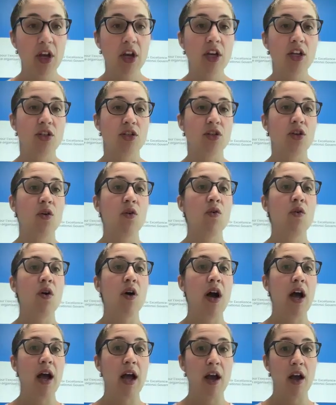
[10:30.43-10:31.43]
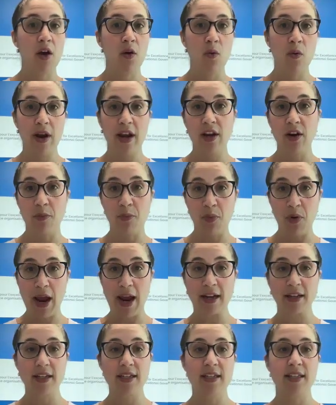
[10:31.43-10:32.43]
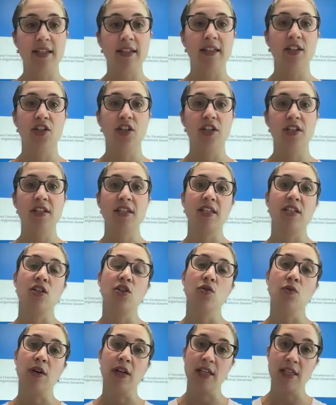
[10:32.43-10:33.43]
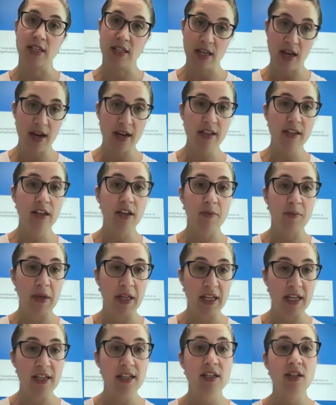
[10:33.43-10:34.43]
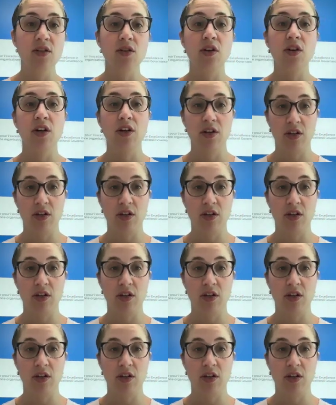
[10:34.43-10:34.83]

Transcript: So a way to practice diligence is to assign committees to